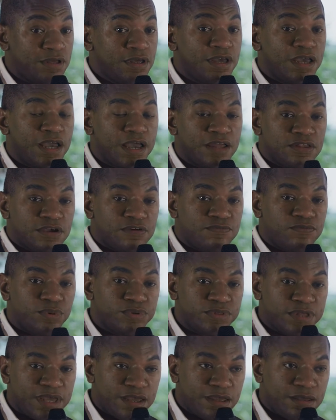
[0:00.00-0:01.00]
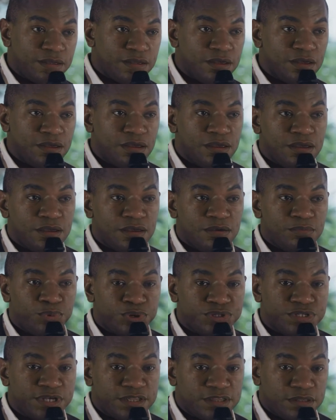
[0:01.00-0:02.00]
and therefore they
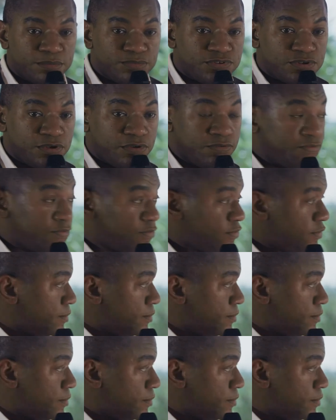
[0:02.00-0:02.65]
protect themselves.